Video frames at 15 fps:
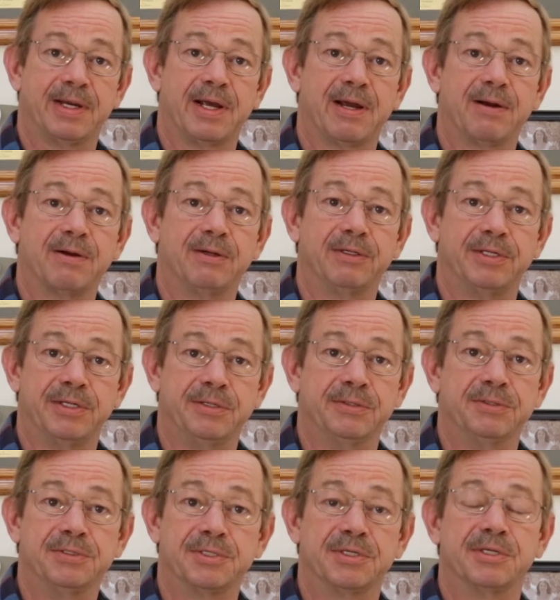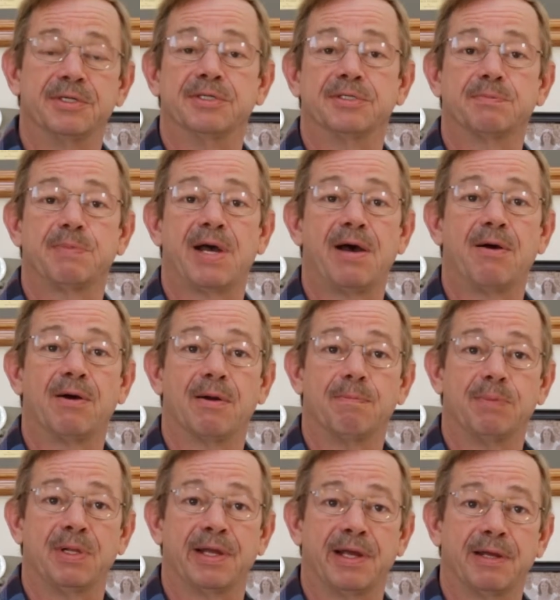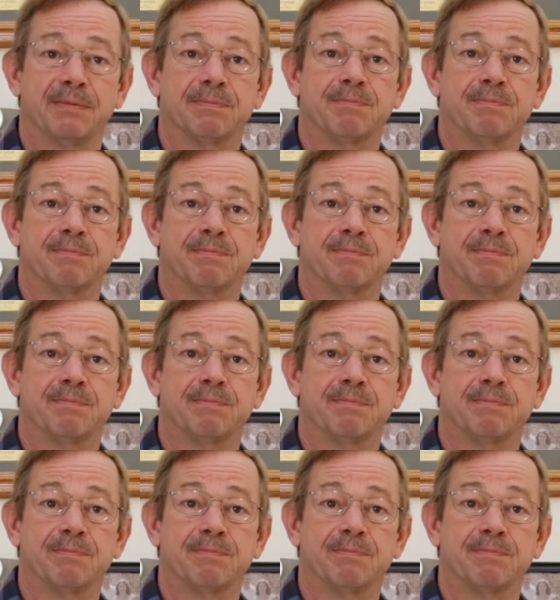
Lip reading: Harold used in his power plant